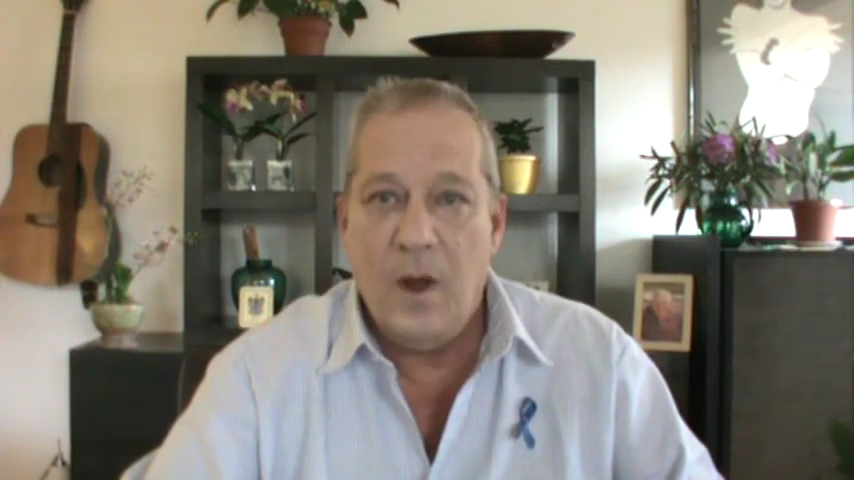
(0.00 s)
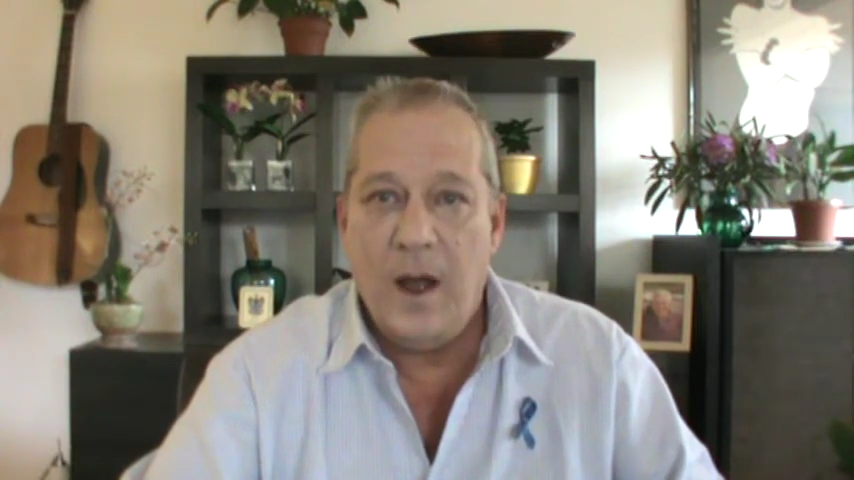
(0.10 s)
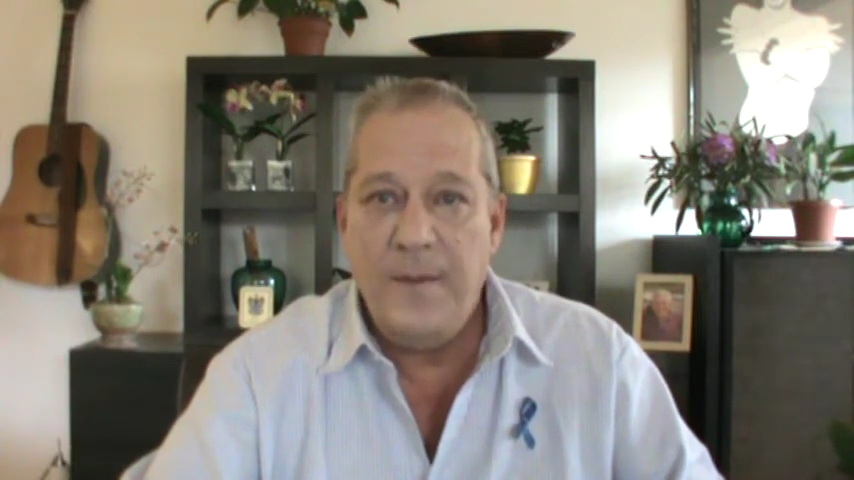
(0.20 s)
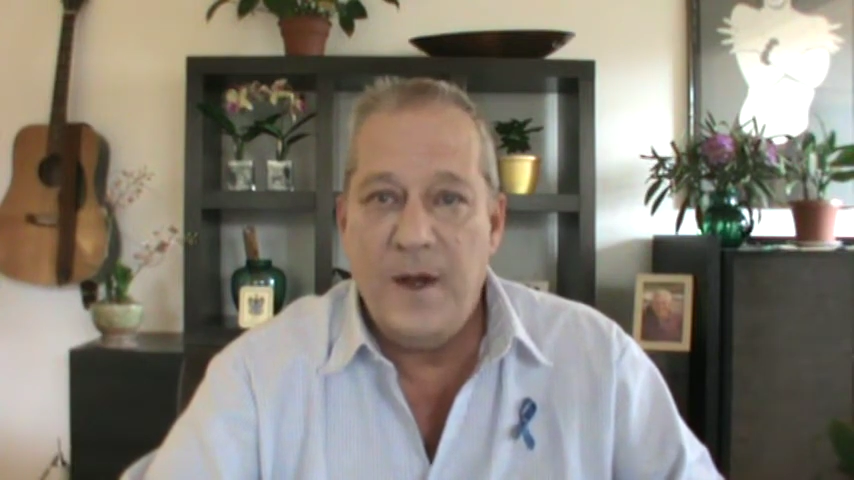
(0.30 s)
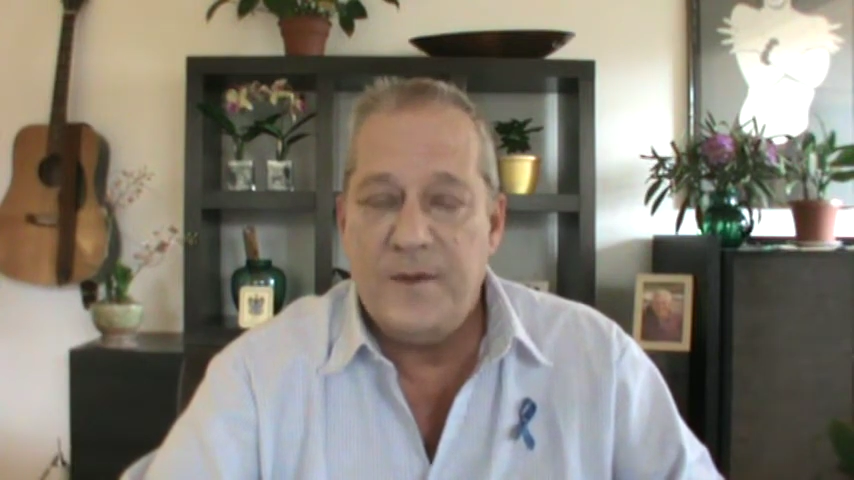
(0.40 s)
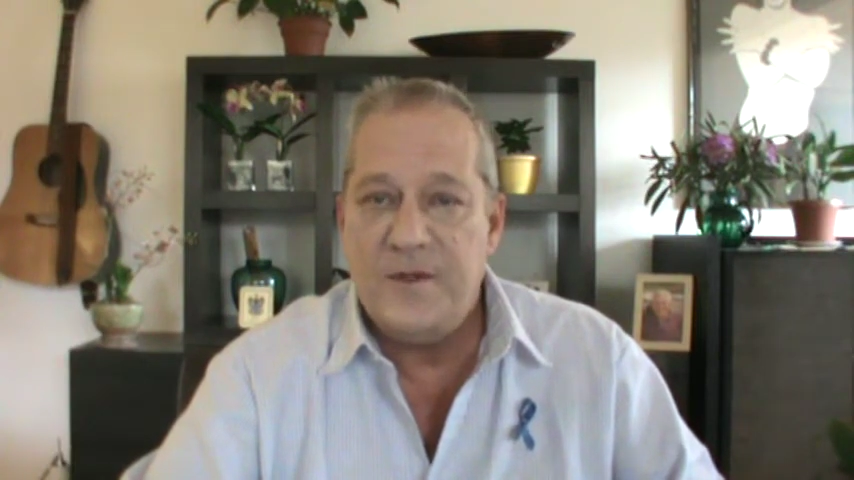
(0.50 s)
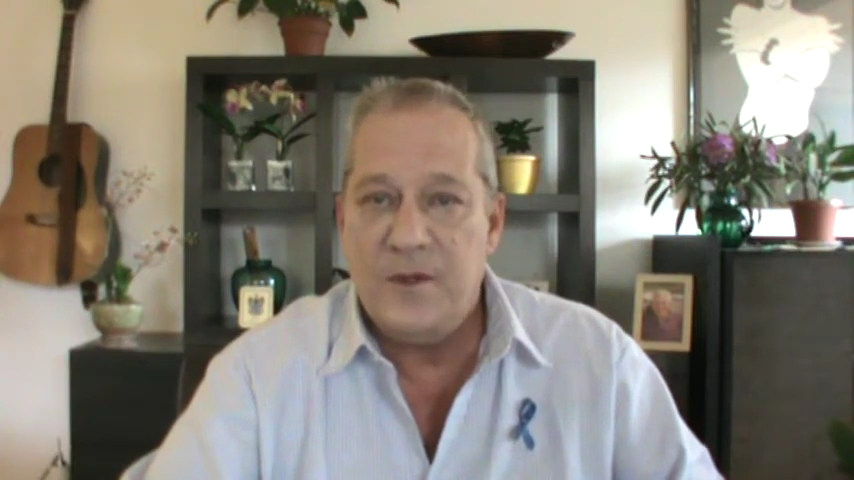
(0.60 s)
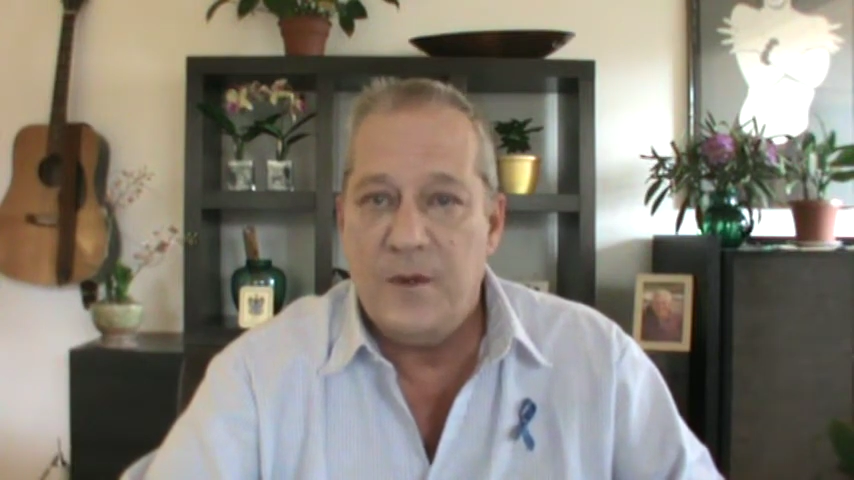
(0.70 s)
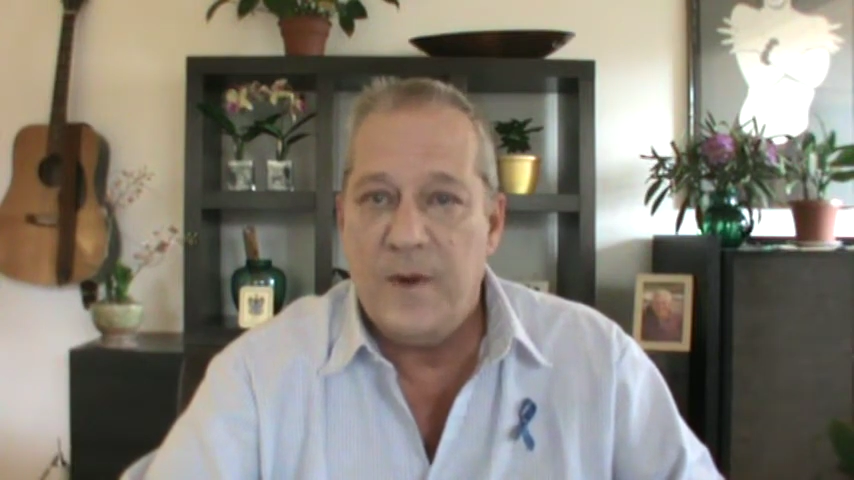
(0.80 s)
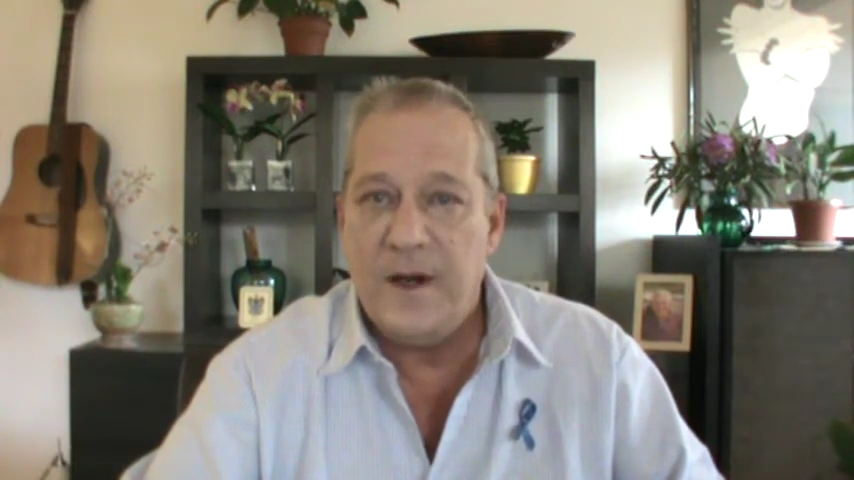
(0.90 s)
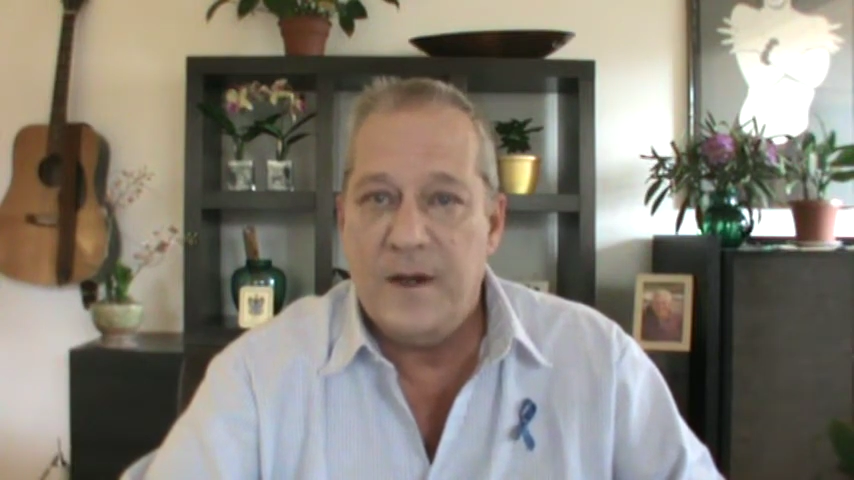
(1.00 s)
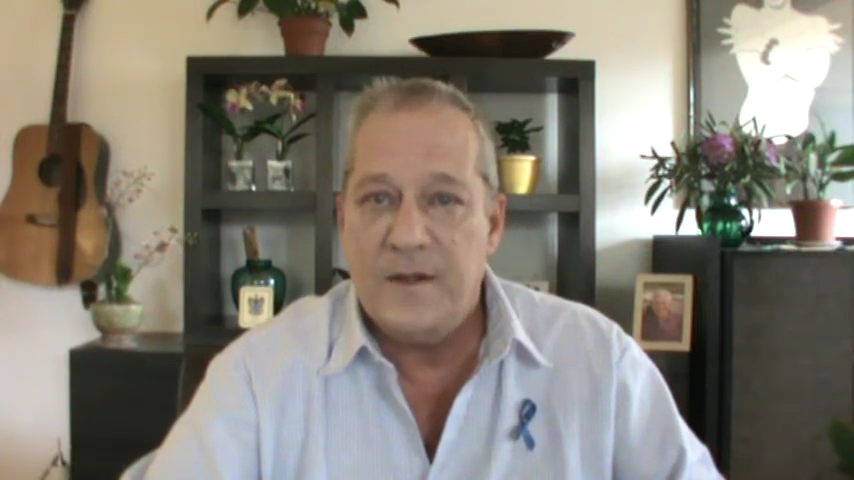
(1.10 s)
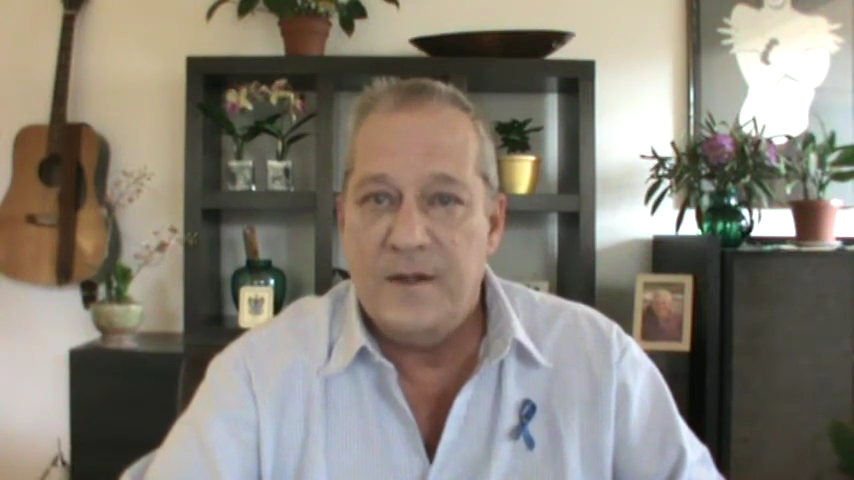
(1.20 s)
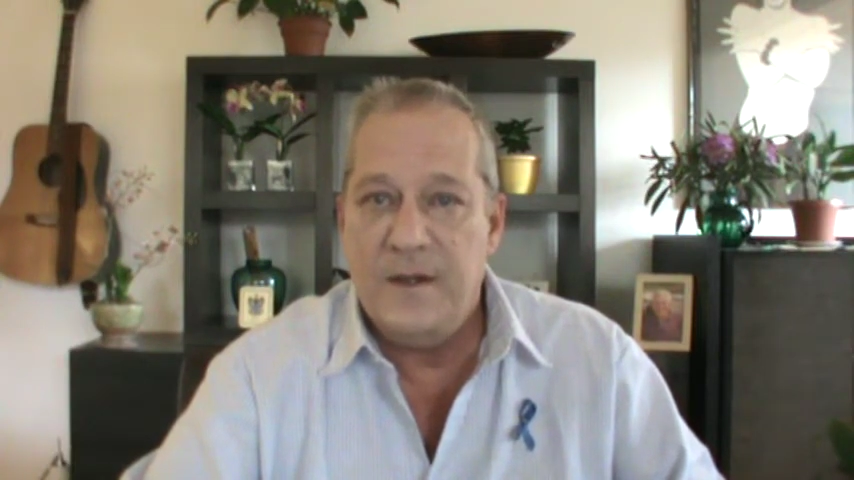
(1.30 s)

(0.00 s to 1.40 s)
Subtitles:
I'm not sure where